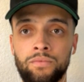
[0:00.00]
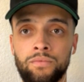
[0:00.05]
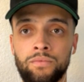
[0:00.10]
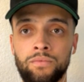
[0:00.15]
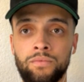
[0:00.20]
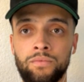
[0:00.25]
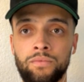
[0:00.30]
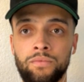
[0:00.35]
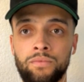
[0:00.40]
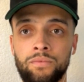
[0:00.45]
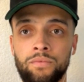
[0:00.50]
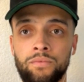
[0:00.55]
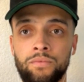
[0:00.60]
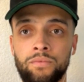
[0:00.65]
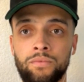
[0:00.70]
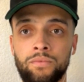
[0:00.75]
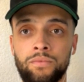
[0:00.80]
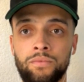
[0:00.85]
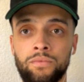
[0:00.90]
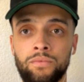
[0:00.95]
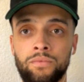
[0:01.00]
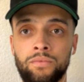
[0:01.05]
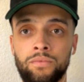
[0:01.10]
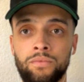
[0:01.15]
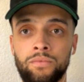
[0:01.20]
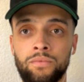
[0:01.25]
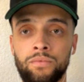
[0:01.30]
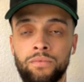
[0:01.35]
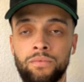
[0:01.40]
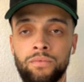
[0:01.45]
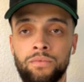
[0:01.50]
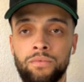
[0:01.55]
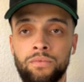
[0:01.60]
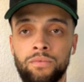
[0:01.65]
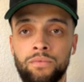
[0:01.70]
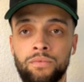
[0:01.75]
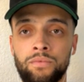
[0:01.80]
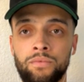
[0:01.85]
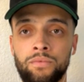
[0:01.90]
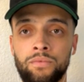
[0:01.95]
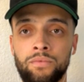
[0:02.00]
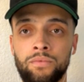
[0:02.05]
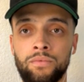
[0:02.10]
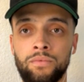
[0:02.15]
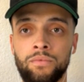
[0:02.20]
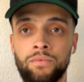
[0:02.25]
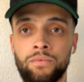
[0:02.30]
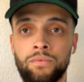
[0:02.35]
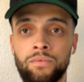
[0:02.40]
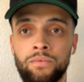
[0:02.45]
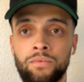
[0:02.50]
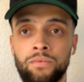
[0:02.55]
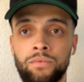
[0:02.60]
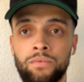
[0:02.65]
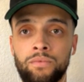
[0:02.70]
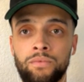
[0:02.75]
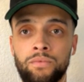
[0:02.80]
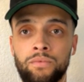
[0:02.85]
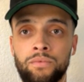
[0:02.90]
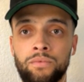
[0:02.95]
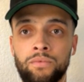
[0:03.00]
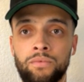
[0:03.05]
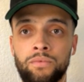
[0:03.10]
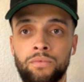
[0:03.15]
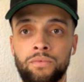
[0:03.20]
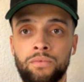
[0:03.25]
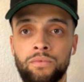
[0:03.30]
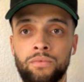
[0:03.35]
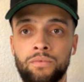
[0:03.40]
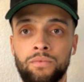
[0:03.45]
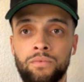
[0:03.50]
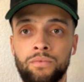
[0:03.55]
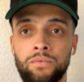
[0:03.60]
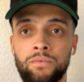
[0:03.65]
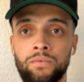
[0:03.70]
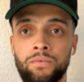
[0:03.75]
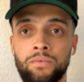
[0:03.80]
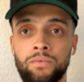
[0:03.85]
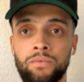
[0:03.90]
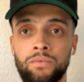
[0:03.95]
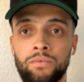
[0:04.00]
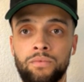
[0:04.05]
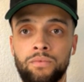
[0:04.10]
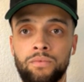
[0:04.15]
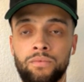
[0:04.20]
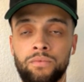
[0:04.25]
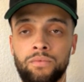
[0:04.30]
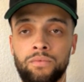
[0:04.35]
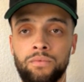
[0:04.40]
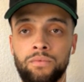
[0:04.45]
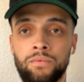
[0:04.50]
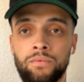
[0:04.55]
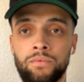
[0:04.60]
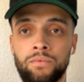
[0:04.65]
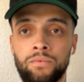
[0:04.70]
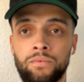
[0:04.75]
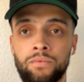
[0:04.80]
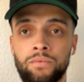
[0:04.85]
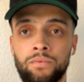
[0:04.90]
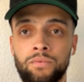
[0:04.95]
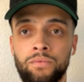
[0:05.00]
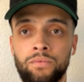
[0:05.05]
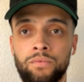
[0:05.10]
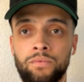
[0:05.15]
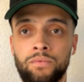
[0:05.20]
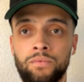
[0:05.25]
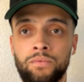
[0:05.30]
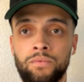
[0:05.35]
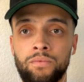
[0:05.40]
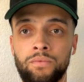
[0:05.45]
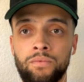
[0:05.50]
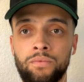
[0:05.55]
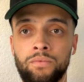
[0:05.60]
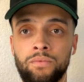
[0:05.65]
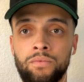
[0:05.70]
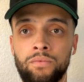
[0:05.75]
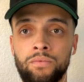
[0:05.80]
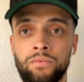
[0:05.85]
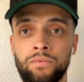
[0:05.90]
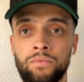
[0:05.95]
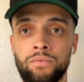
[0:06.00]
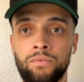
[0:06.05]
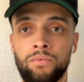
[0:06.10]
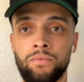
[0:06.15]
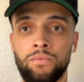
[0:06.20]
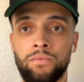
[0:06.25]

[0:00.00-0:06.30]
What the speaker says: (silent)